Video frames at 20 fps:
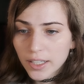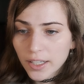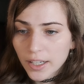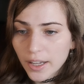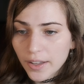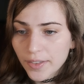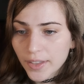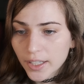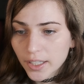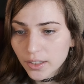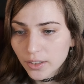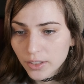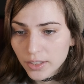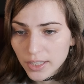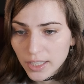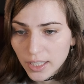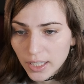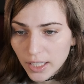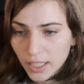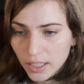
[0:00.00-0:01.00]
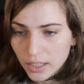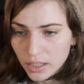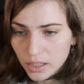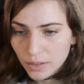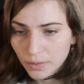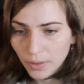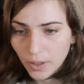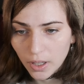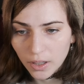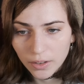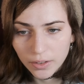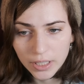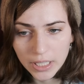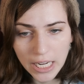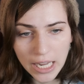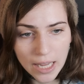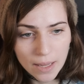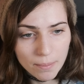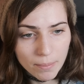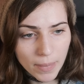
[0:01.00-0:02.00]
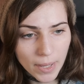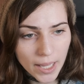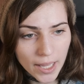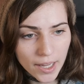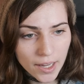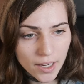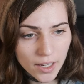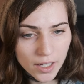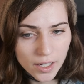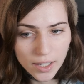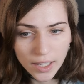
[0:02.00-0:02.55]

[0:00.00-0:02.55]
And then it looks like it's followed by